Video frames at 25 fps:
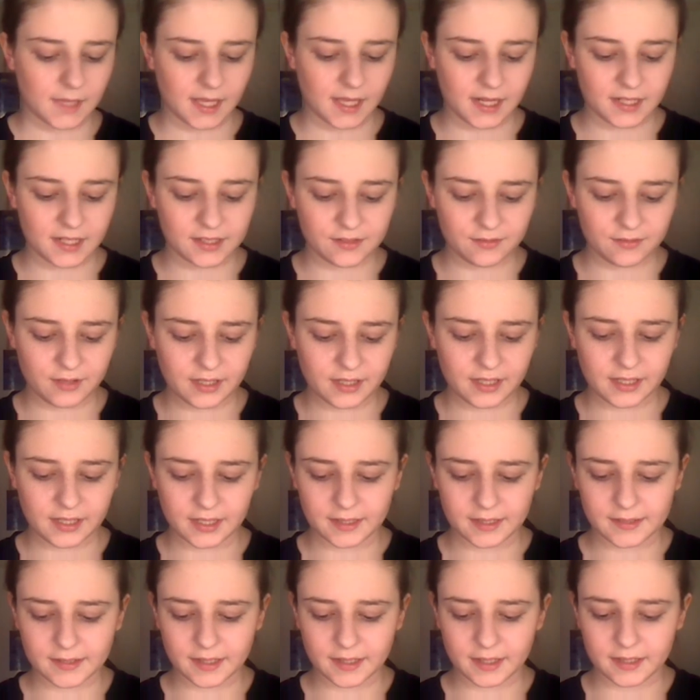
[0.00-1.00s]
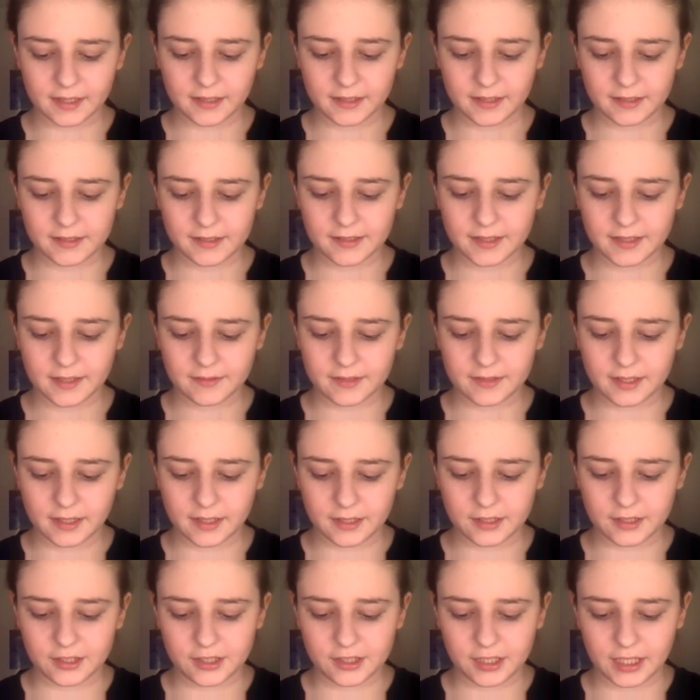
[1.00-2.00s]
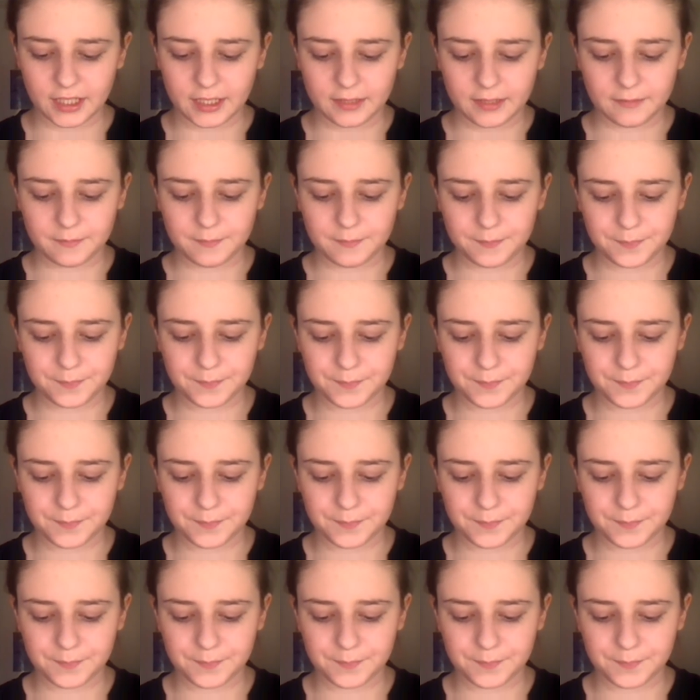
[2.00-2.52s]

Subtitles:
and it's a really nice colour. It just gives a nice sheen.